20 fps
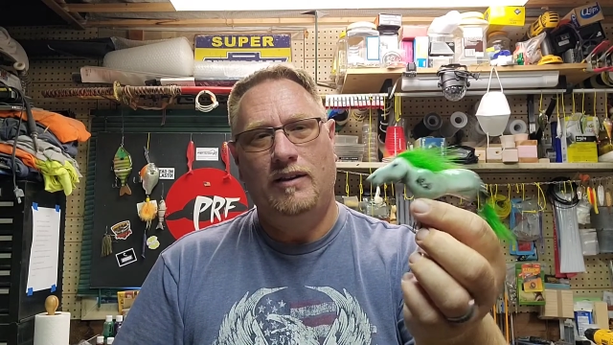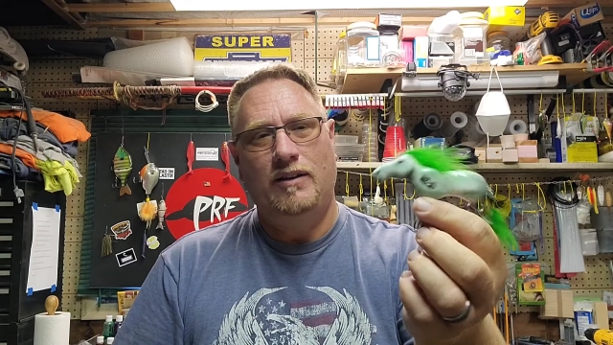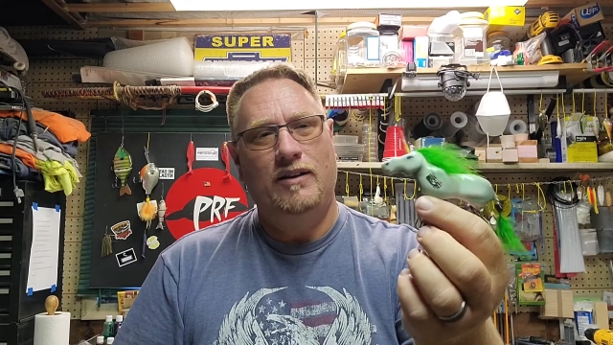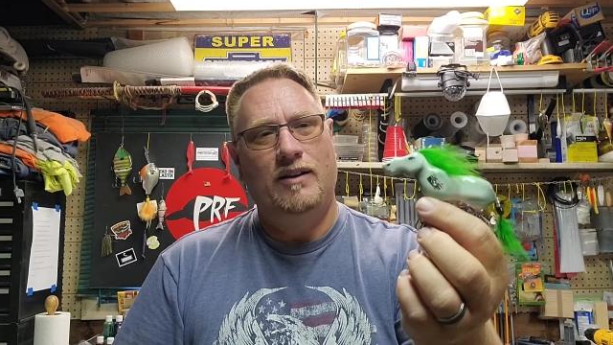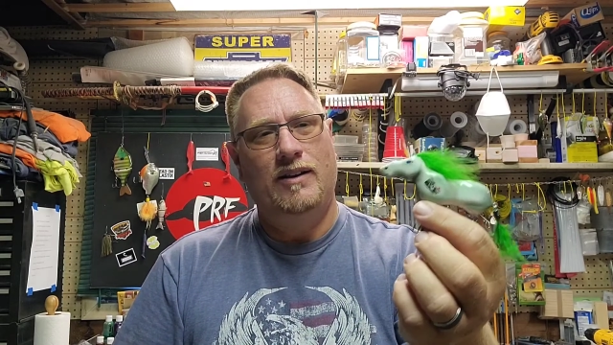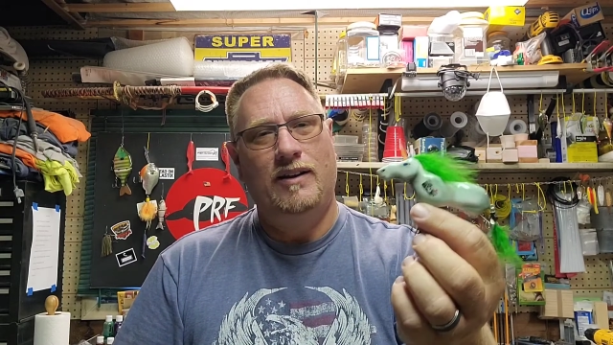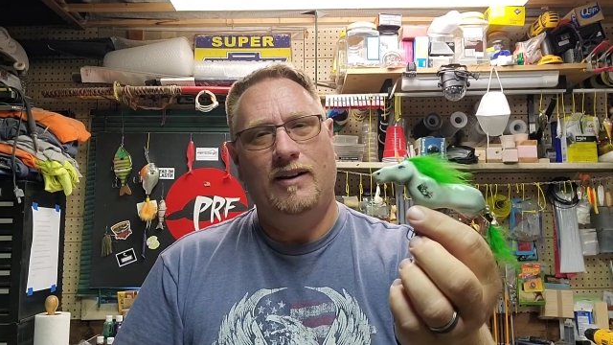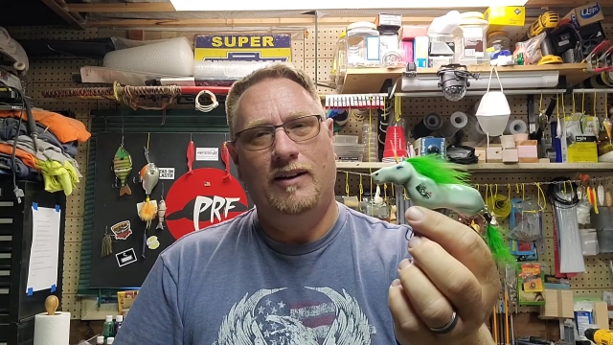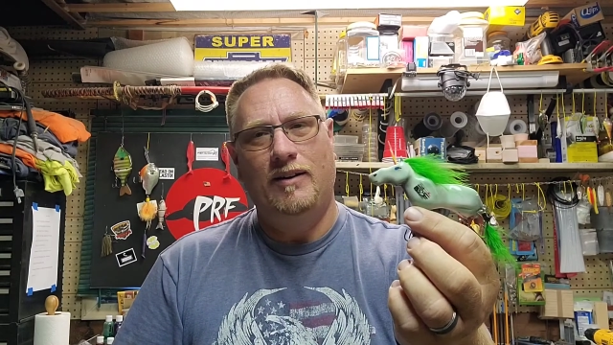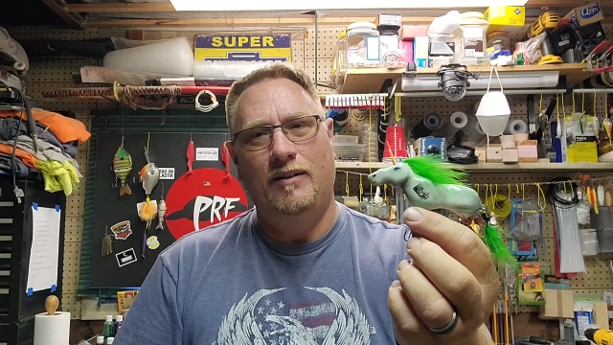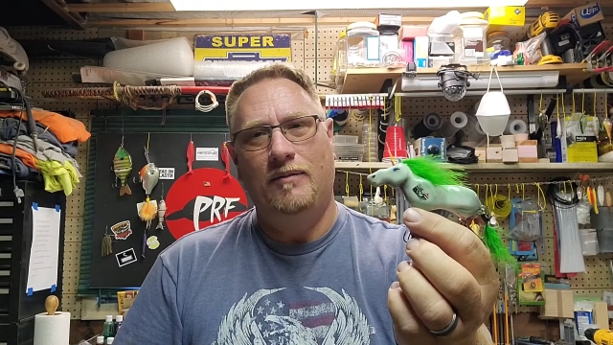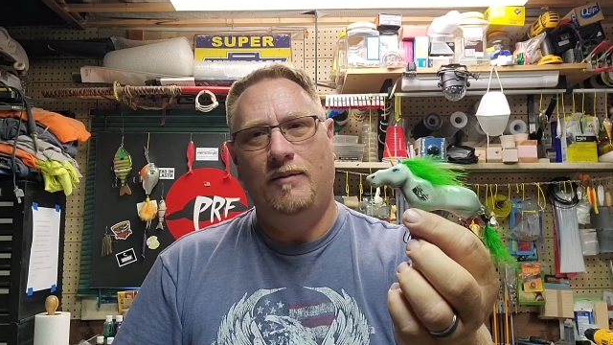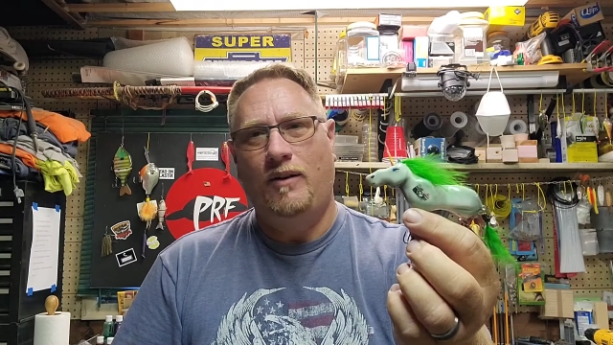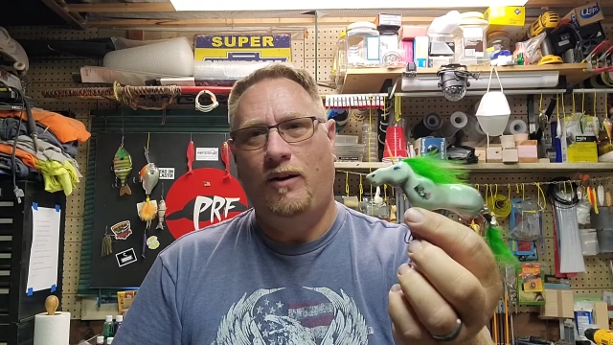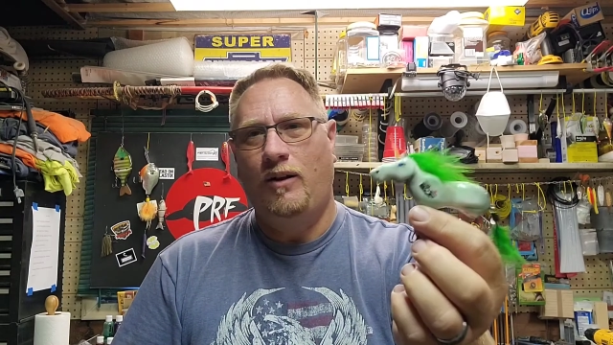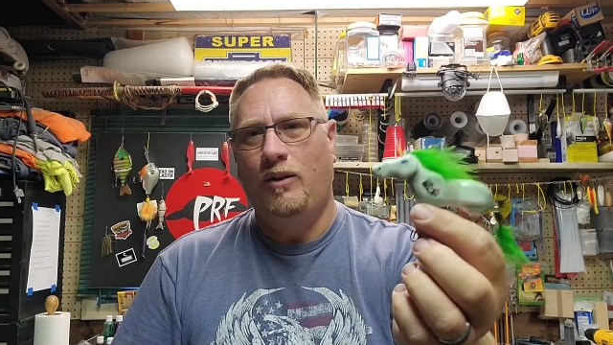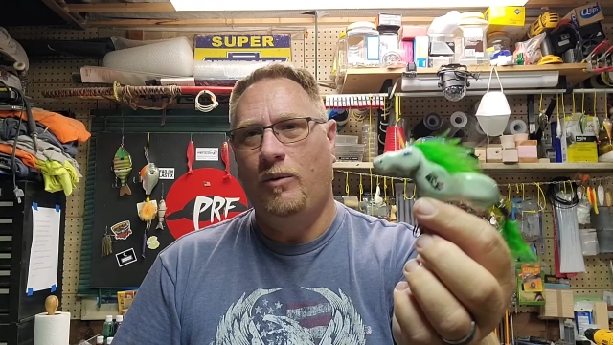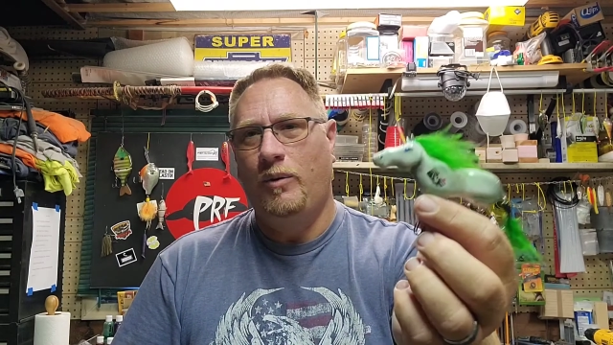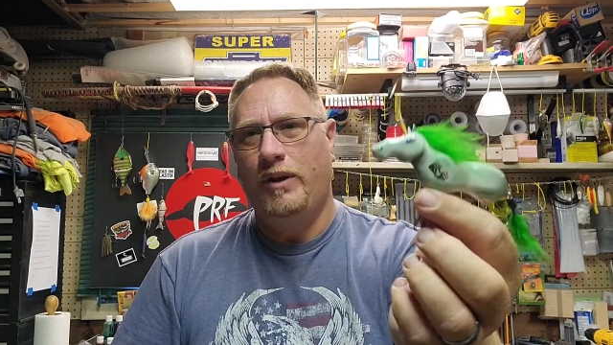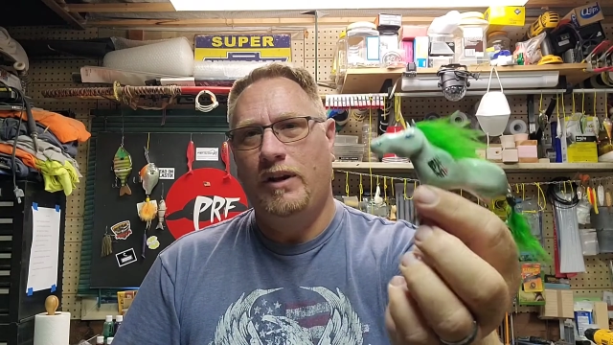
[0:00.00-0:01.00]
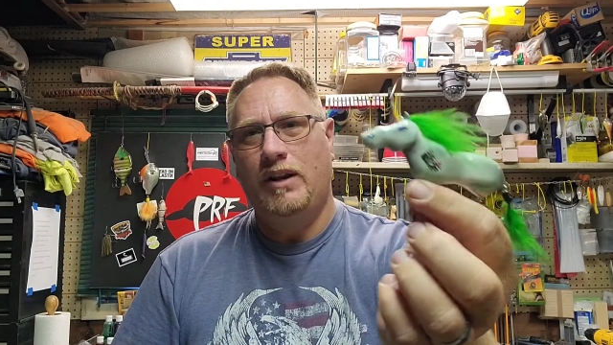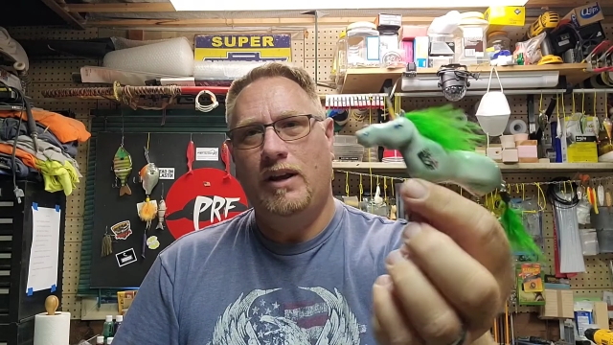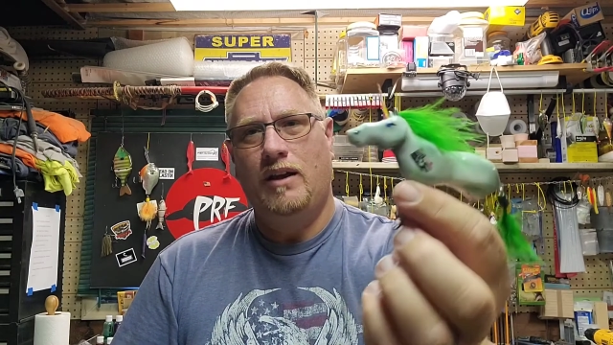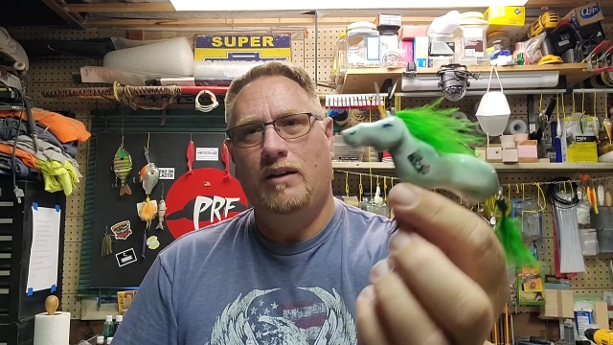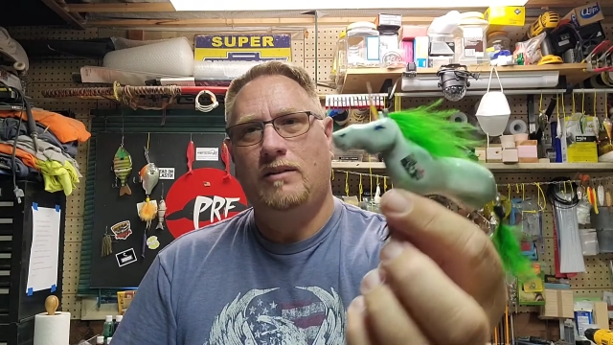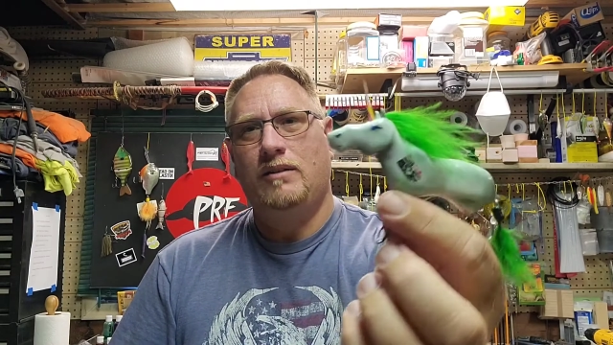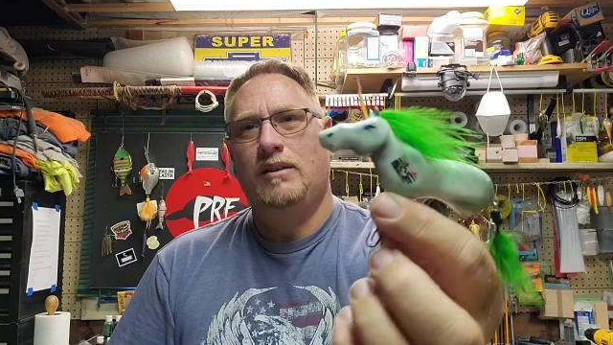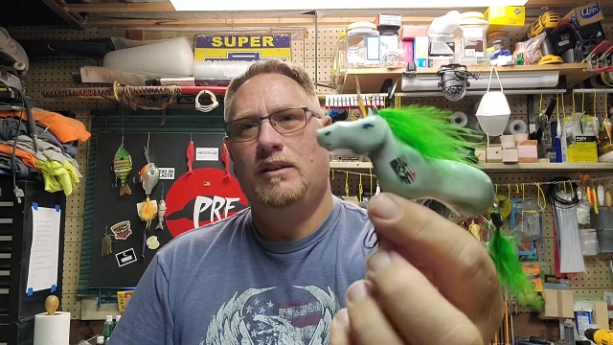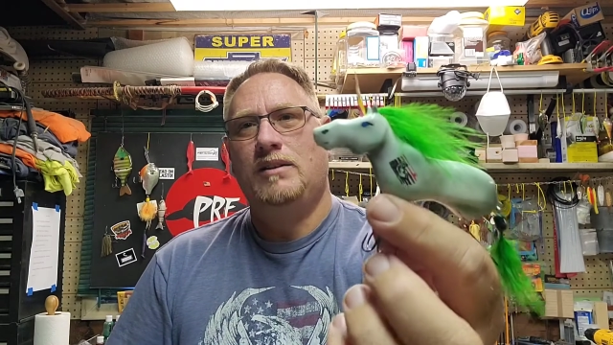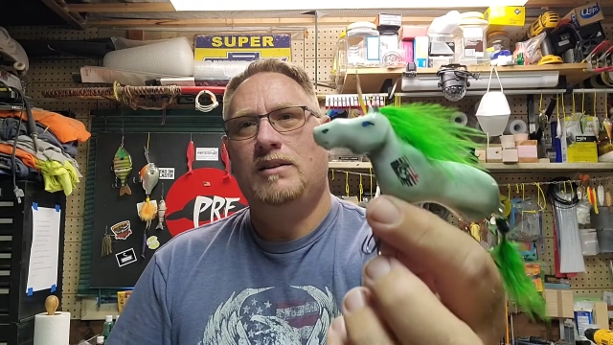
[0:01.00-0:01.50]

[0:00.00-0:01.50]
All the way down to the